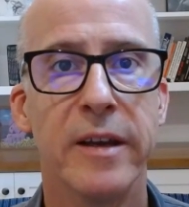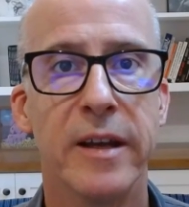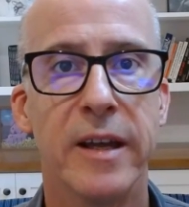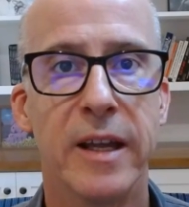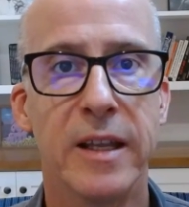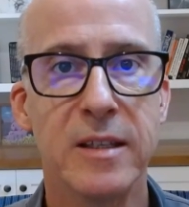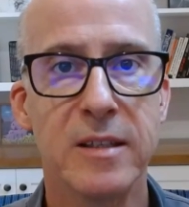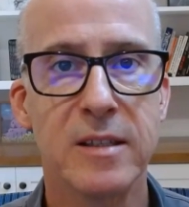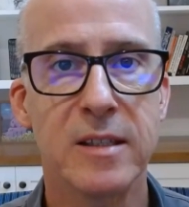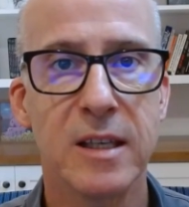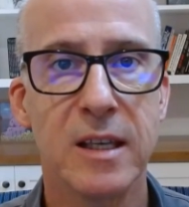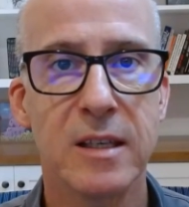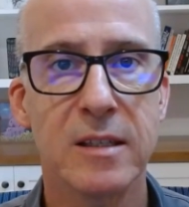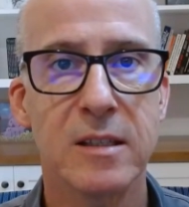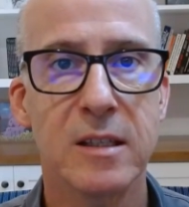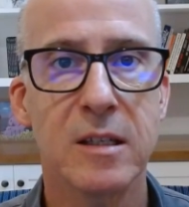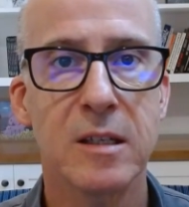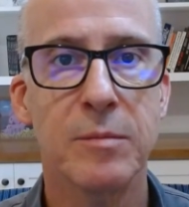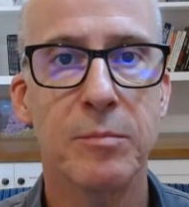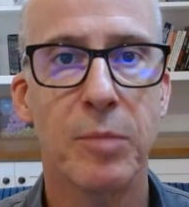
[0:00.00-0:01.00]
and
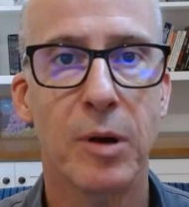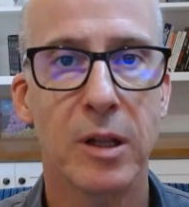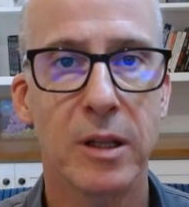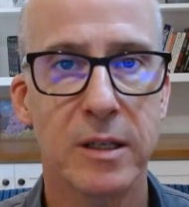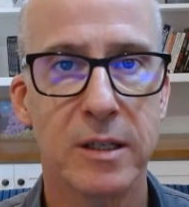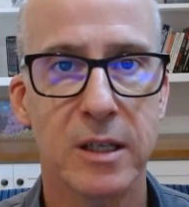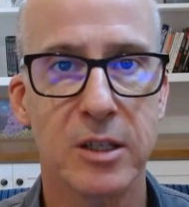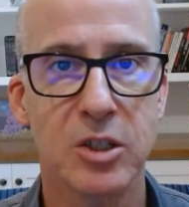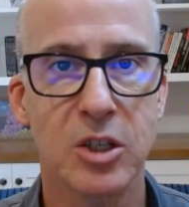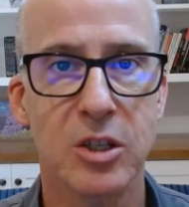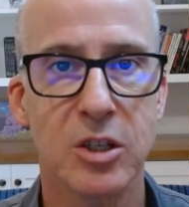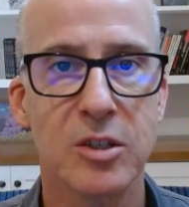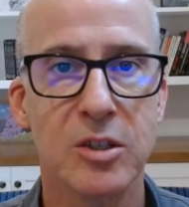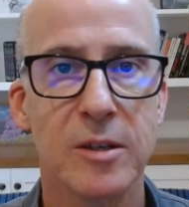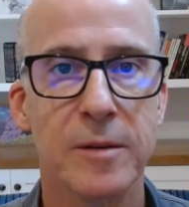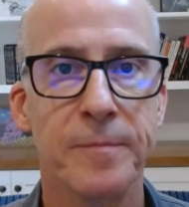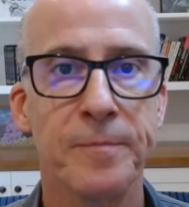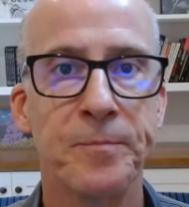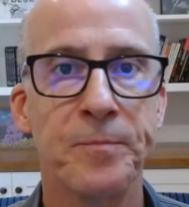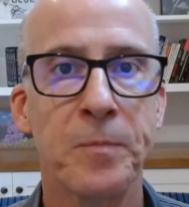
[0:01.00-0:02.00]
seasoned politicians
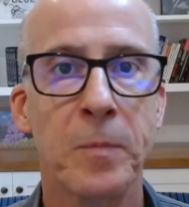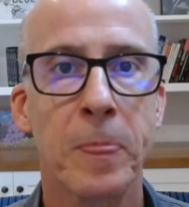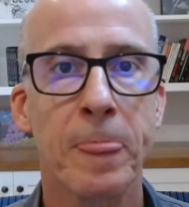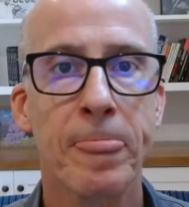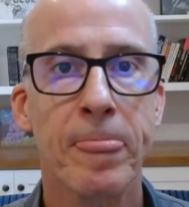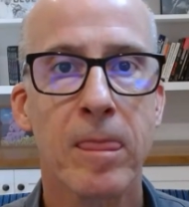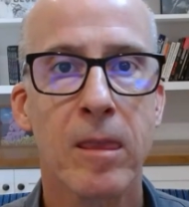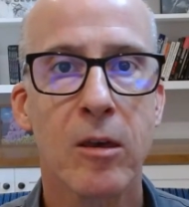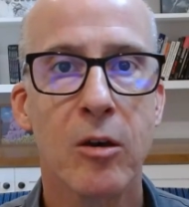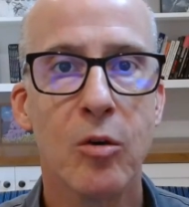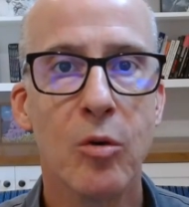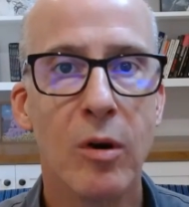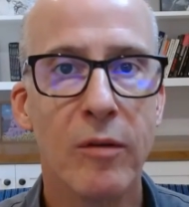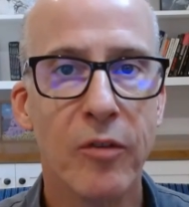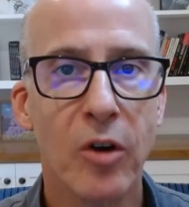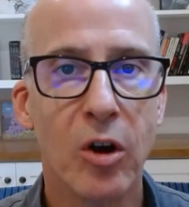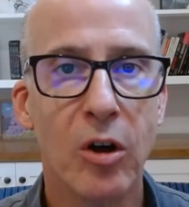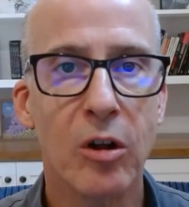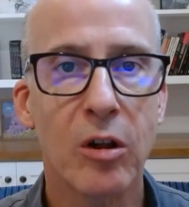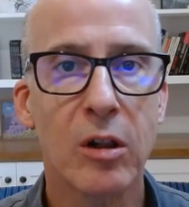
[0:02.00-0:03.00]
who have
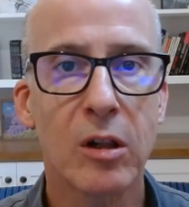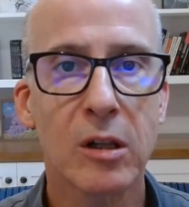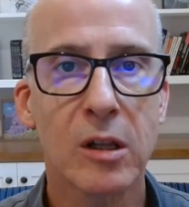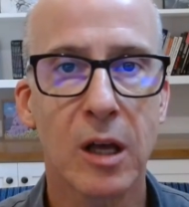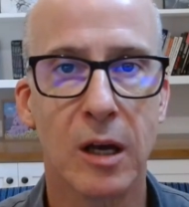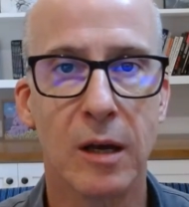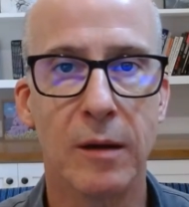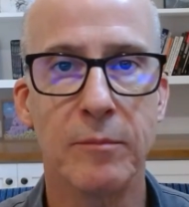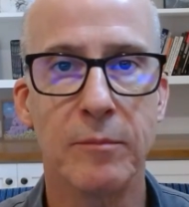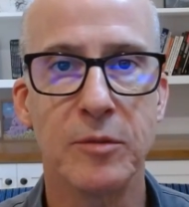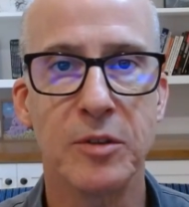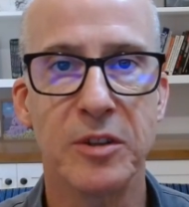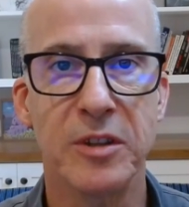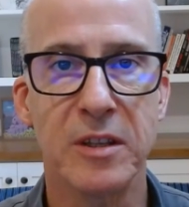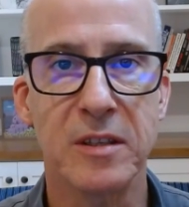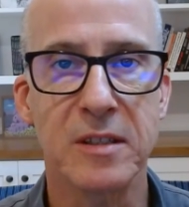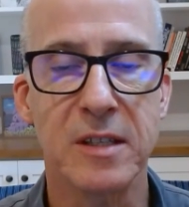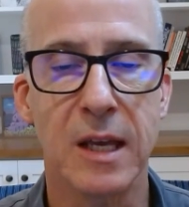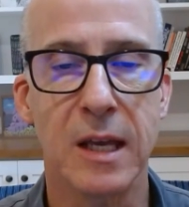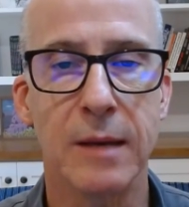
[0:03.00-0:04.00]
all come to the
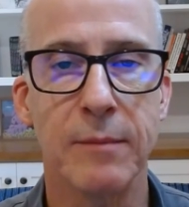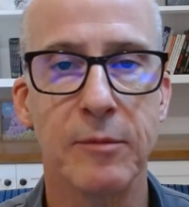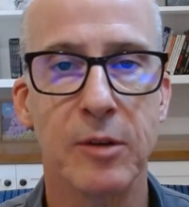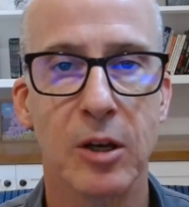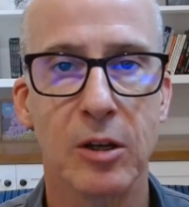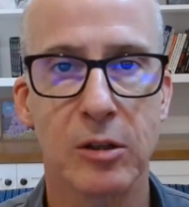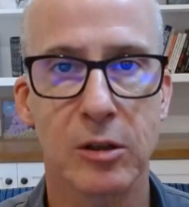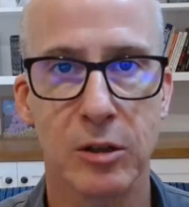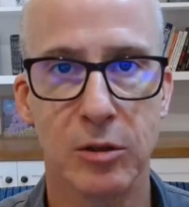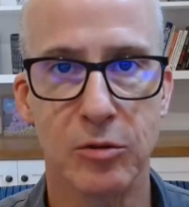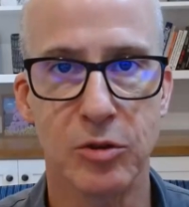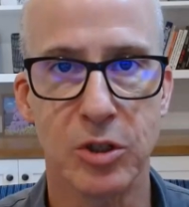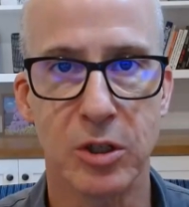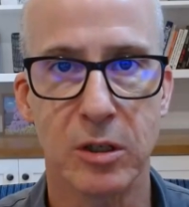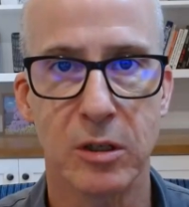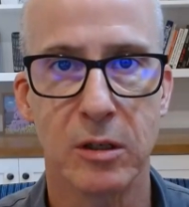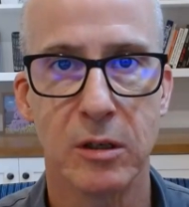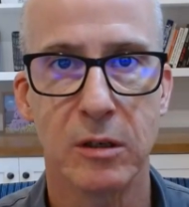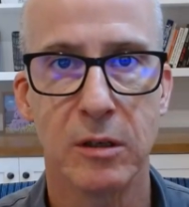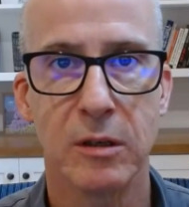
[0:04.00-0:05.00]
same conclusion.
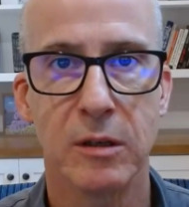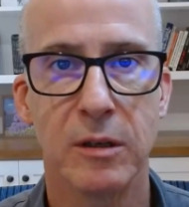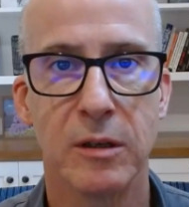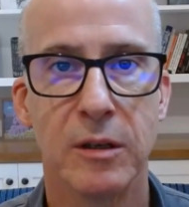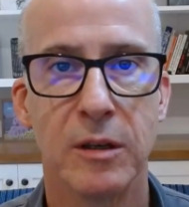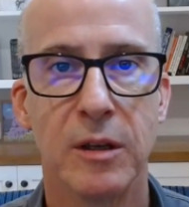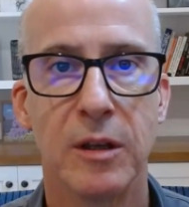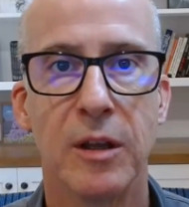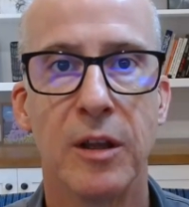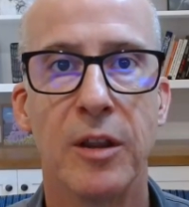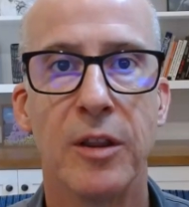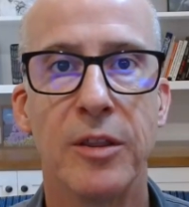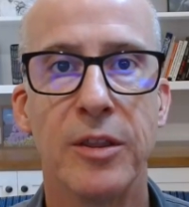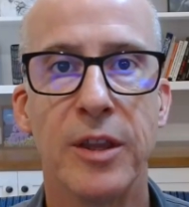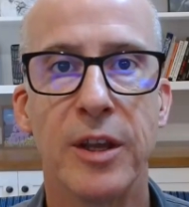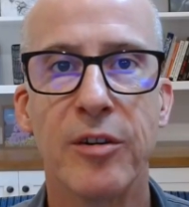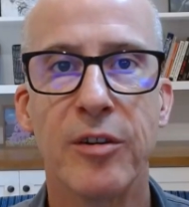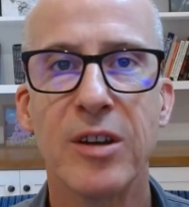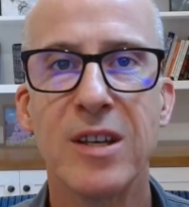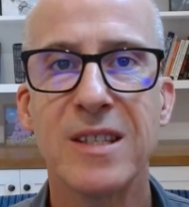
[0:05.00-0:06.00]

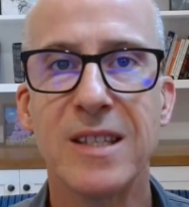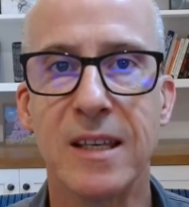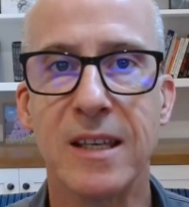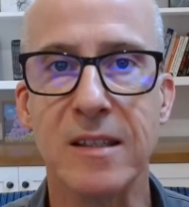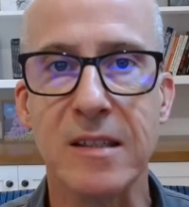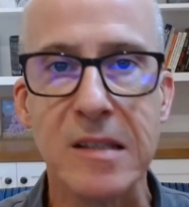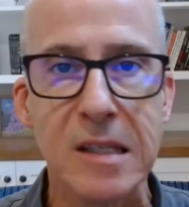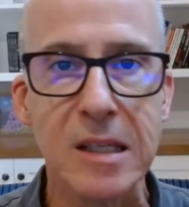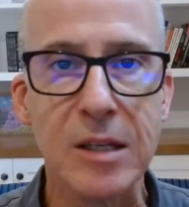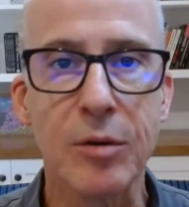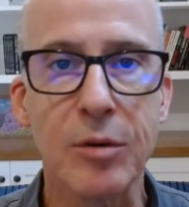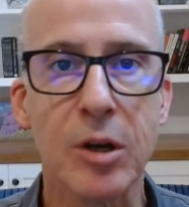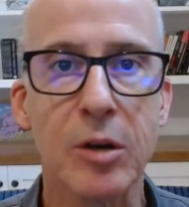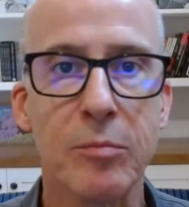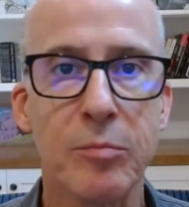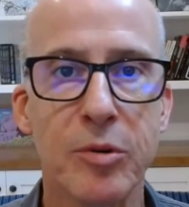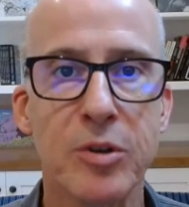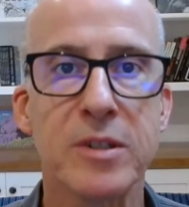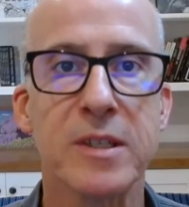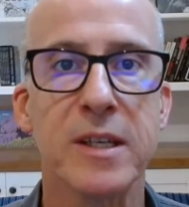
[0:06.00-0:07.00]
There is a
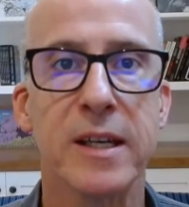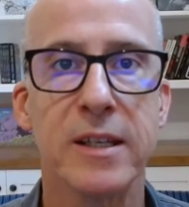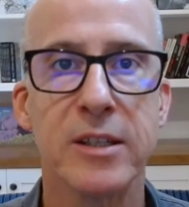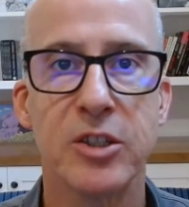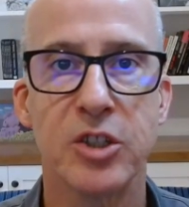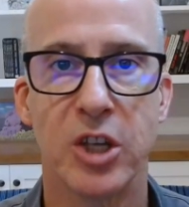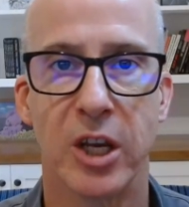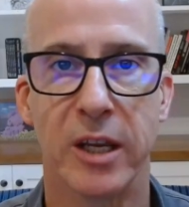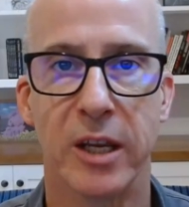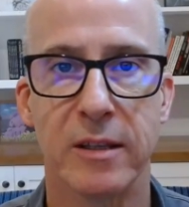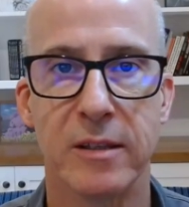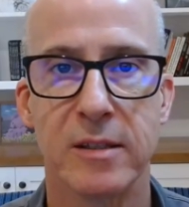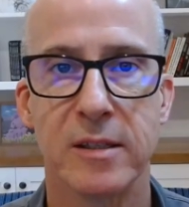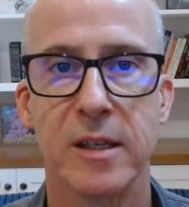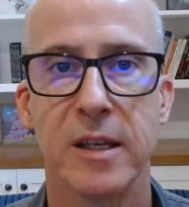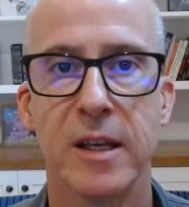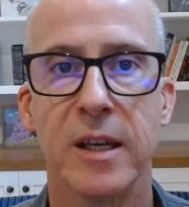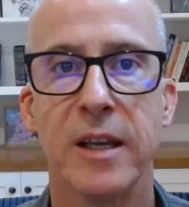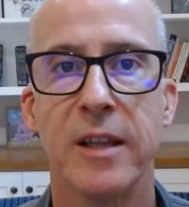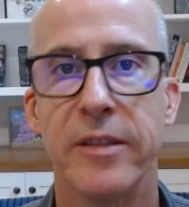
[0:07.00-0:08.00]
0% chance
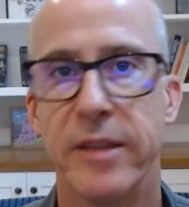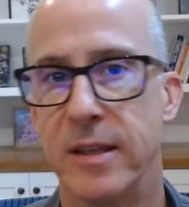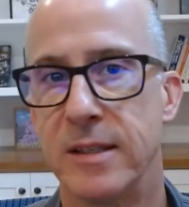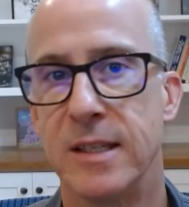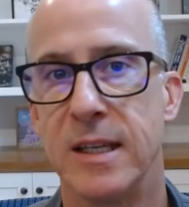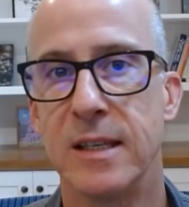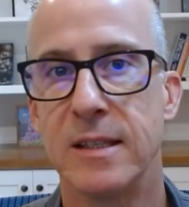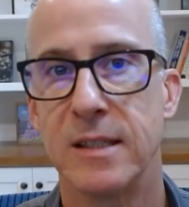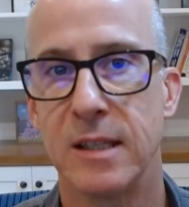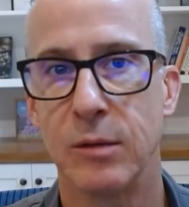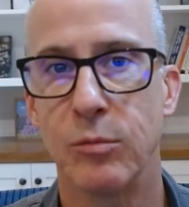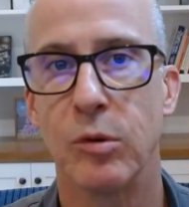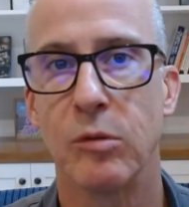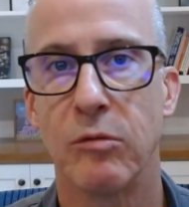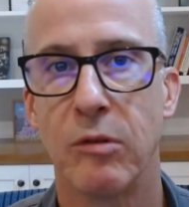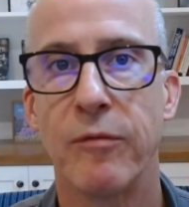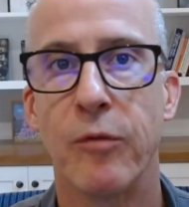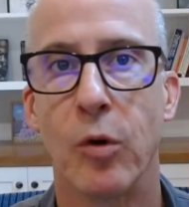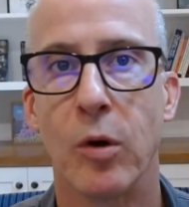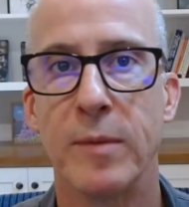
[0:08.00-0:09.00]
that DC will
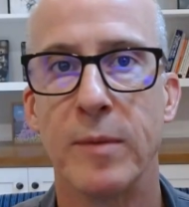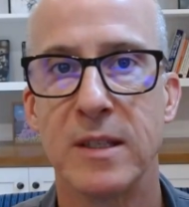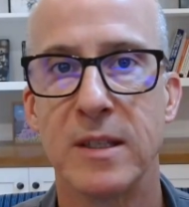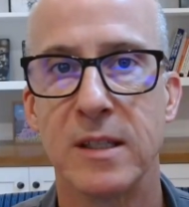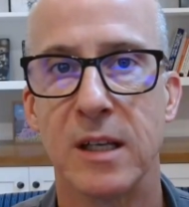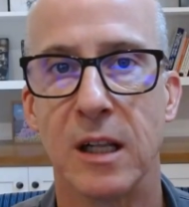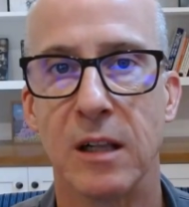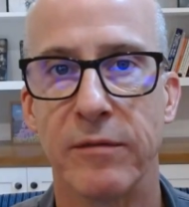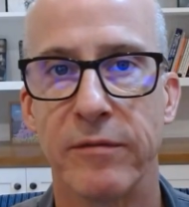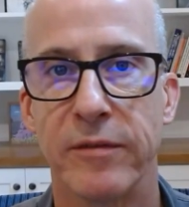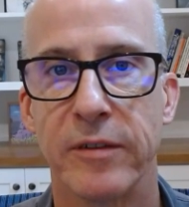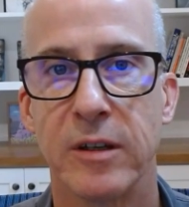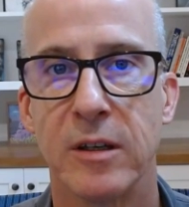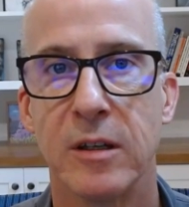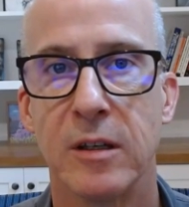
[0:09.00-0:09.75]
reform itself.